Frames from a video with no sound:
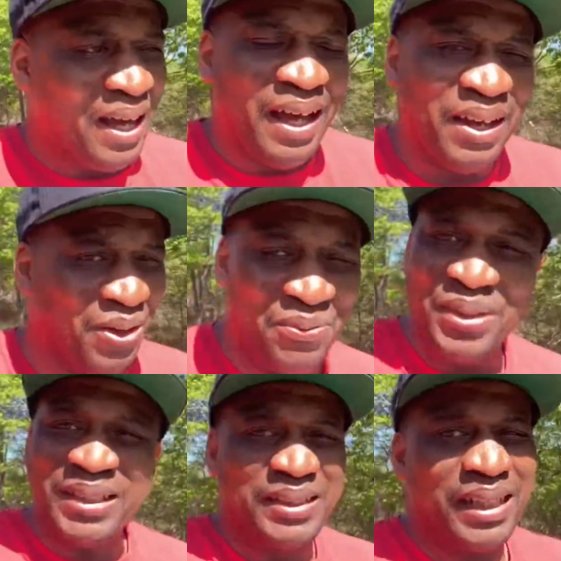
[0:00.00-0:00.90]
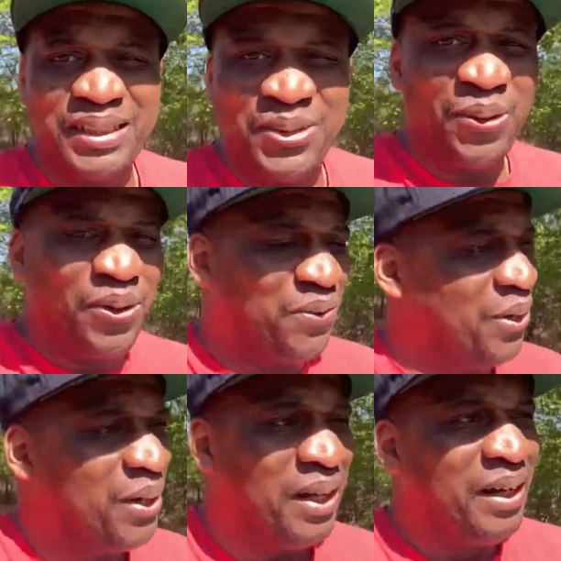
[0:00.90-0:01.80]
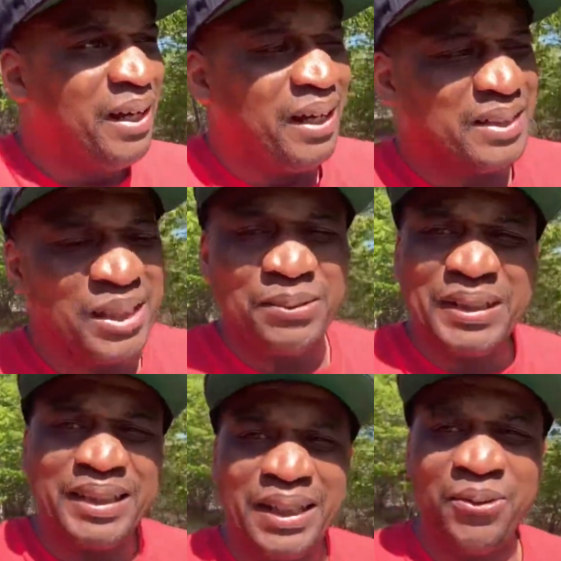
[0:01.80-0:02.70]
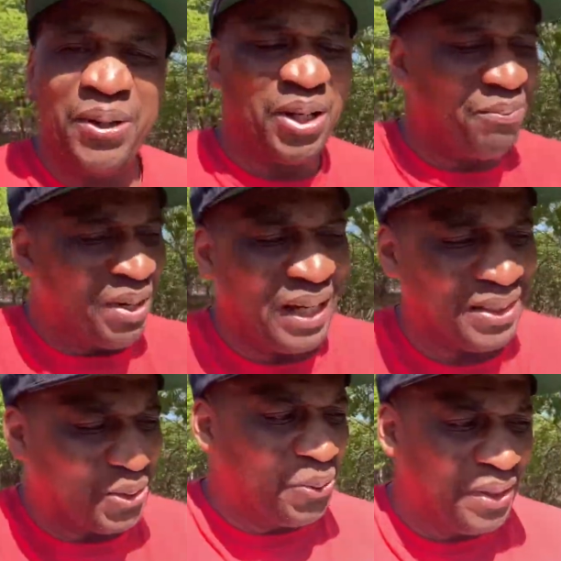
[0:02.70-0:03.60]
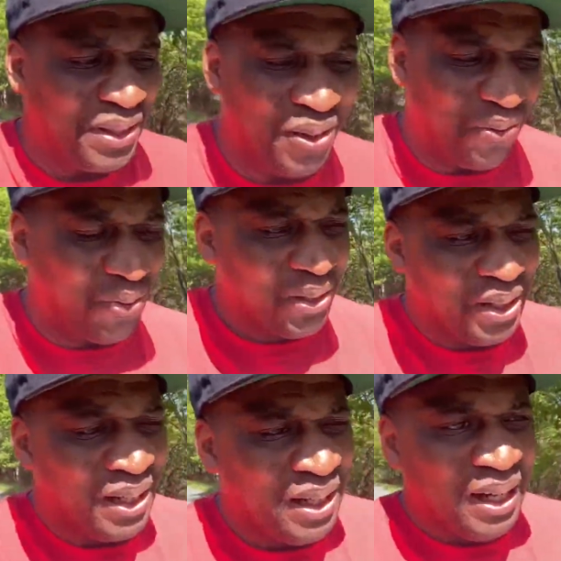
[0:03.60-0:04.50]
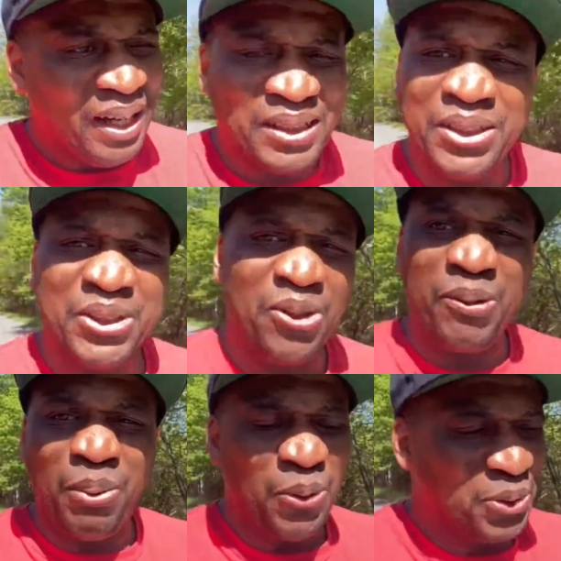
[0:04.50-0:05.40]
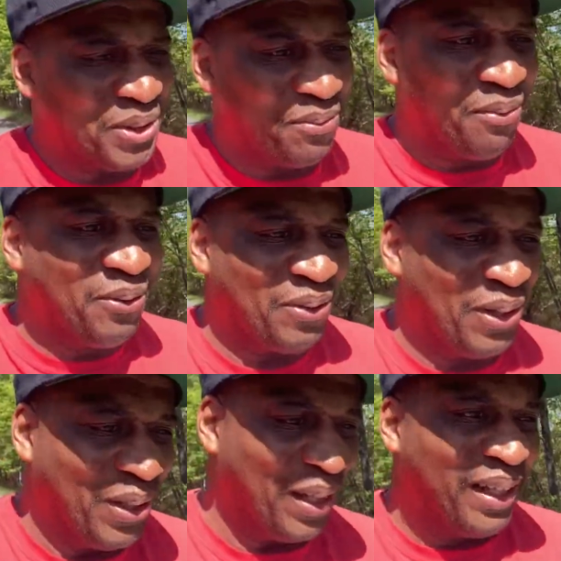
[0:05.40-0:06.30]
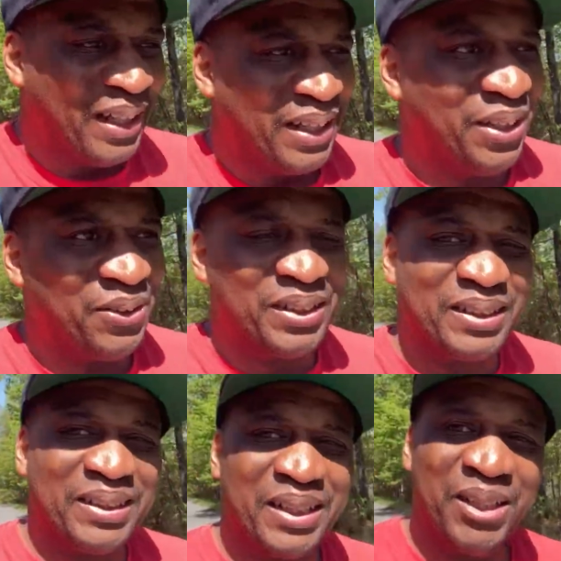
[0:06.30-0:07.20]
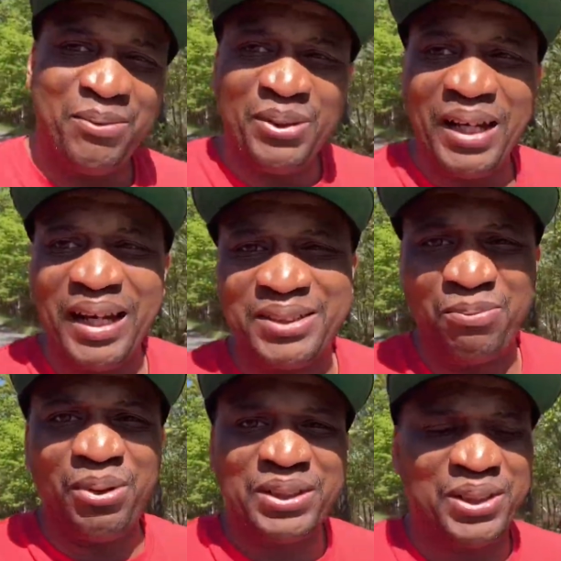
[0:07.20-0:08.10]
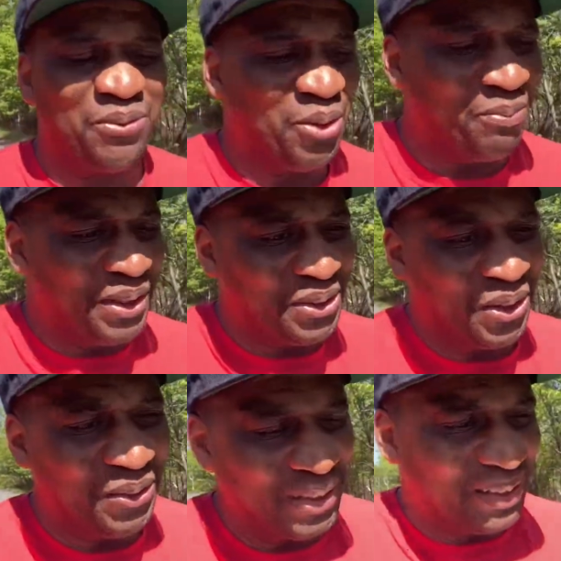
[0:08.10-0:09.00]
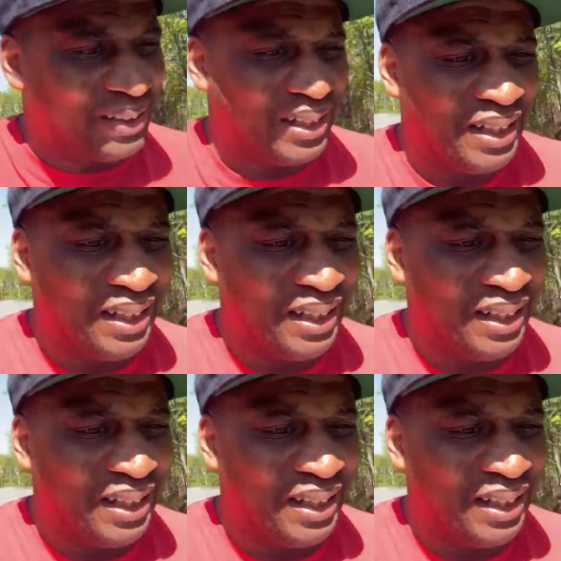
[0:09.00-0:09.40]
I love these days off. Seems like they don't come by soon enough. I should start posting more, you know, just to keep you guys abreast of all my journeys.